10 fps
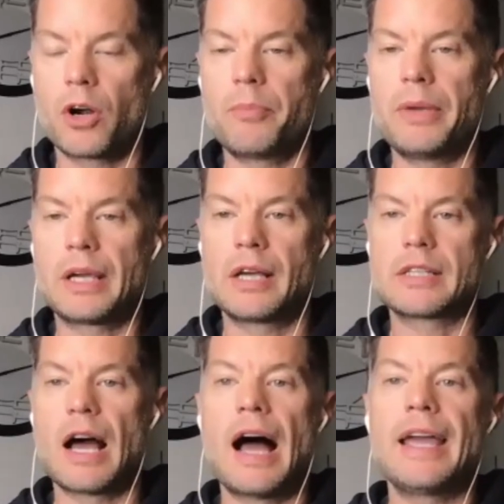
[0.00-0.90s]
because
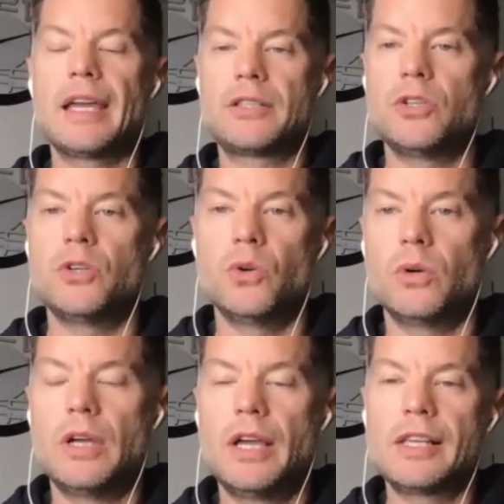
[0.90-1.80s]
I get
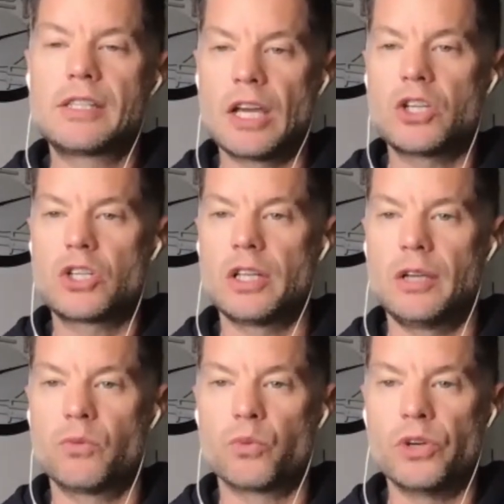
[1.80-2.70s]
to
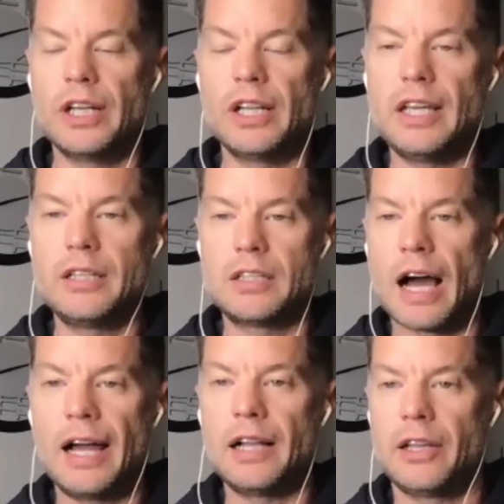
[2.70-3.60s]
essentially really
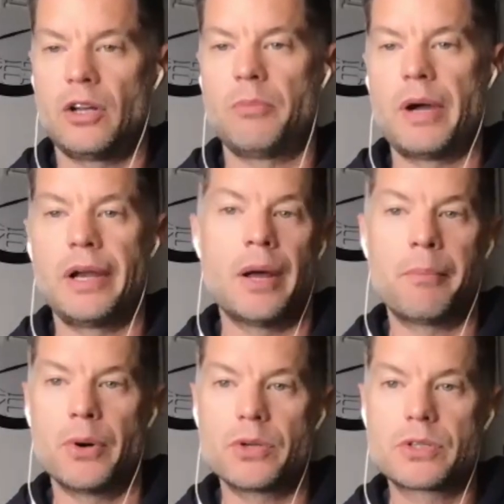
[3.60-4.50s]
dial in on my
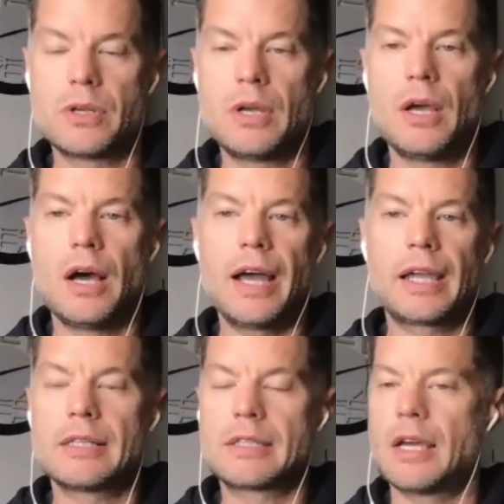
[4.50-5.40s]
numbers. I
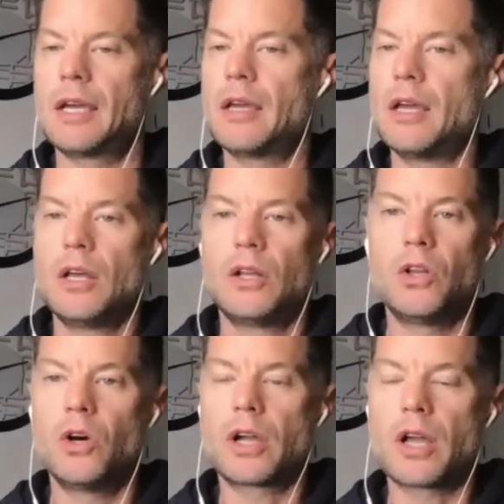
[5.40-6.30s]
can say,
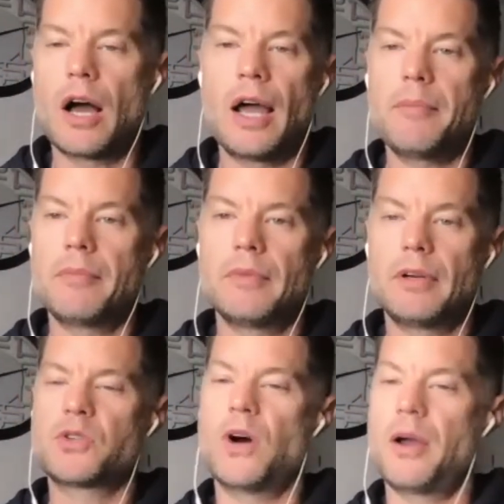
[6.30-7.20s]
look, I'm
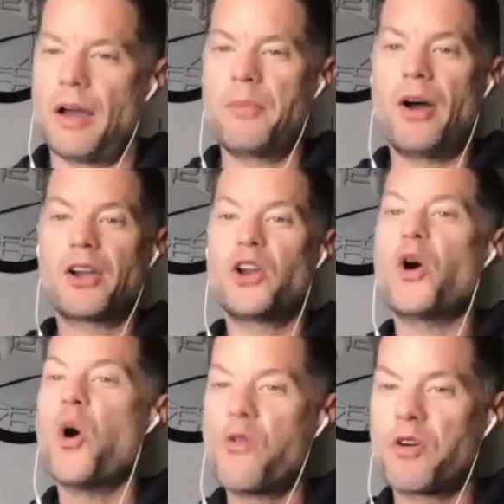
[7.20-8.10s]
not going
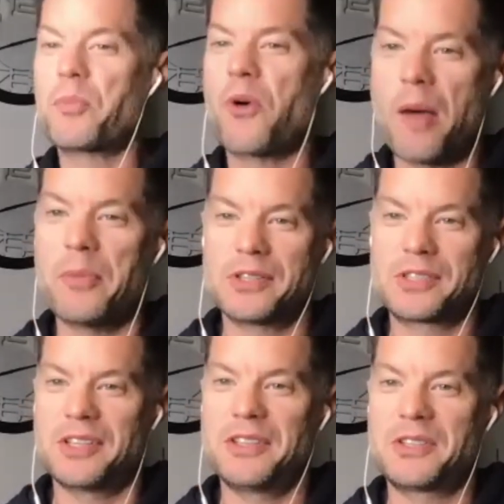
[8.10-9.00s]
to
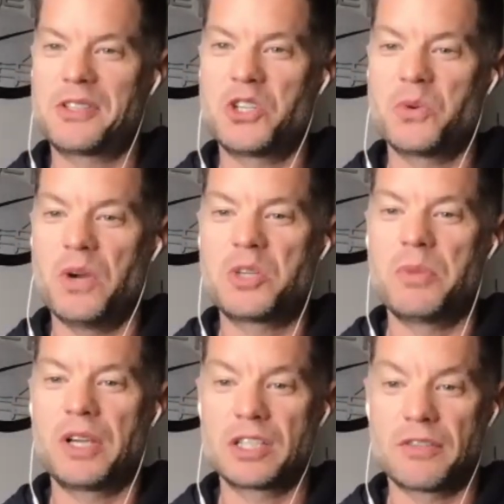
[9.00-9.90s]
overpromise in this situation
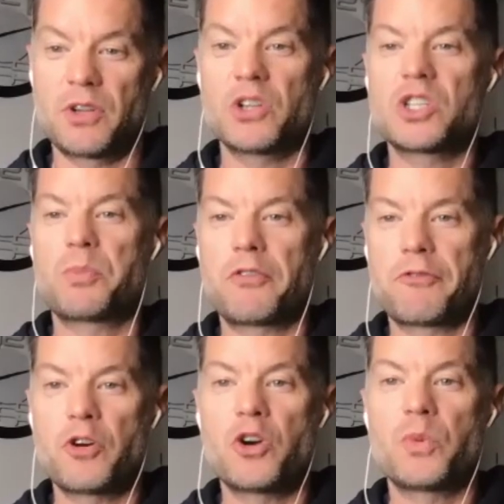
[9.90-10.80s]
because if there's a
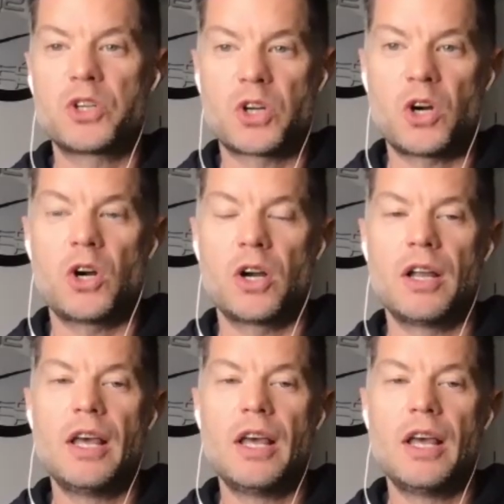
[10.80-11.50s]
preferred return